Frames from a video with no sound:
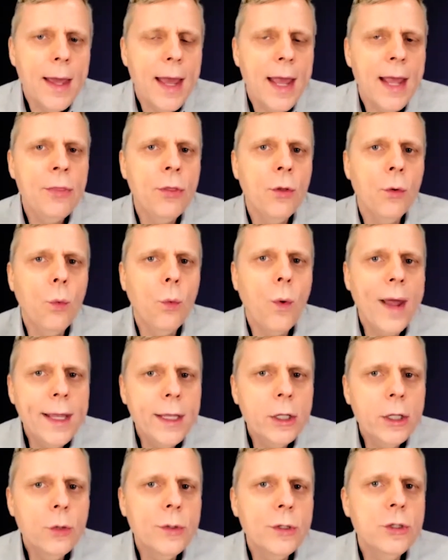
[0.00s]
And the way
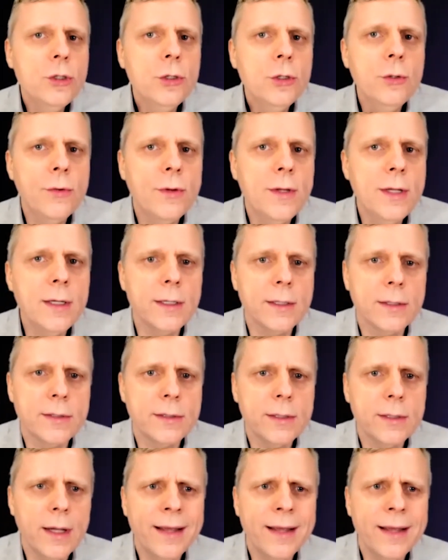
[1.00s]
you would do this,